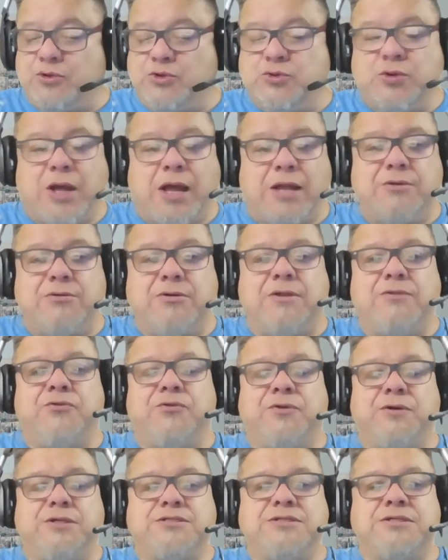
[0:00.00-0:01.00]

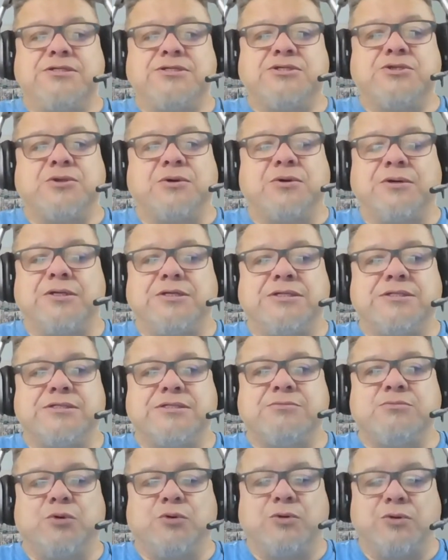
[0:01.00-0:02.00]
236 stories
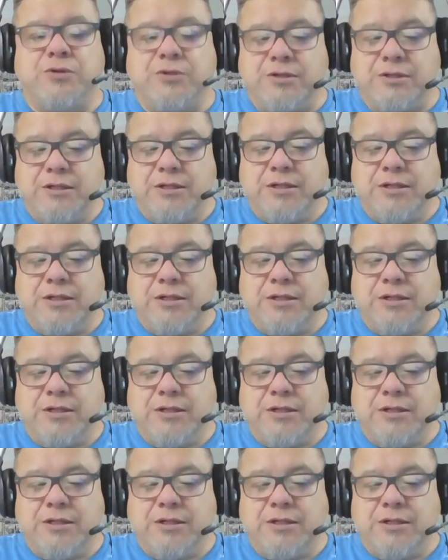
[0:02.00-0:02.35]
more,